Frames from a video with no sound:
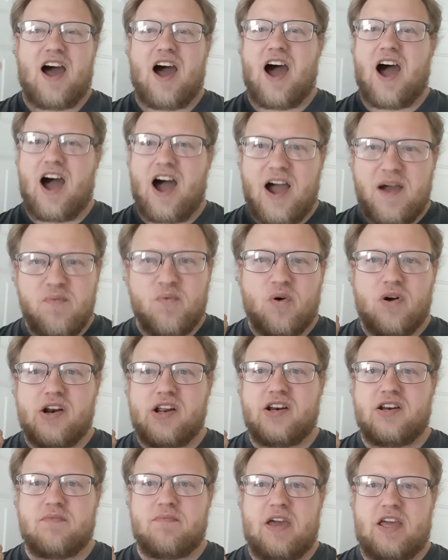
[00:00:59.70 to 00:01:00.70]
I'm
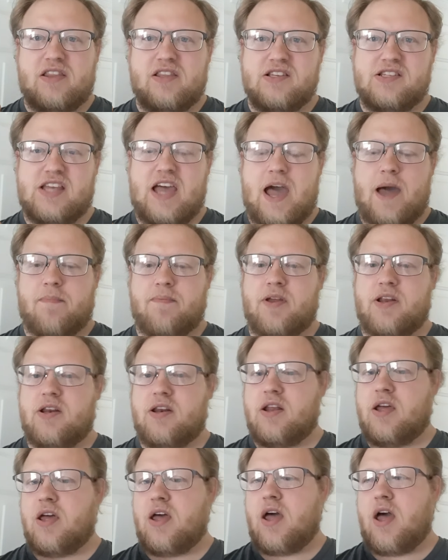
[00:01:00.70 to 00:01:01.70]
wanting to make this happen.
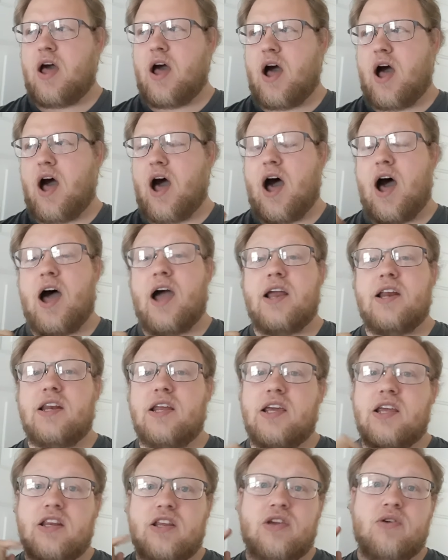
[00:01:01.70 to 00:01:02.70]
I
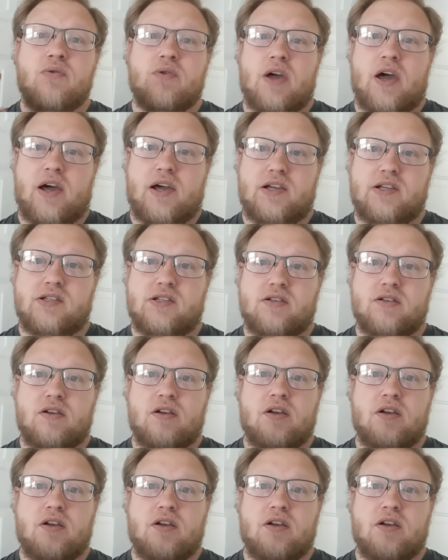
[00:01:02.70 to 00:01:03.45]
need you guys.